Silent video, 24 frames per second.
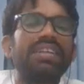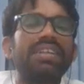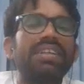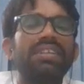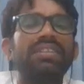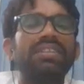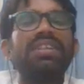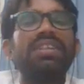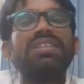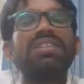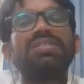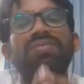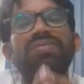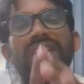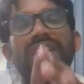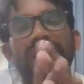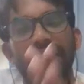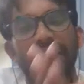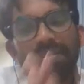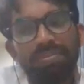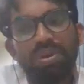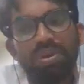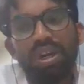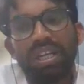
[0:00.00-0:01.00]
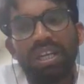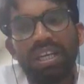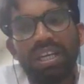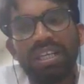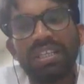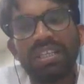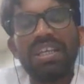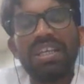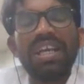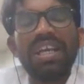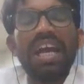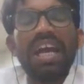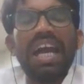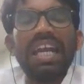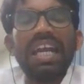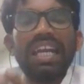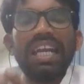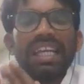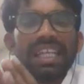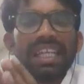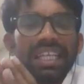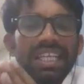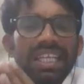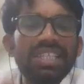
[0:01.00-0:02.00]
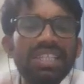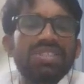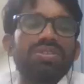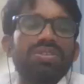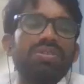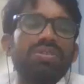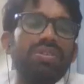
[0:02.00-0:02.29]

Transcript: It is very important, and at least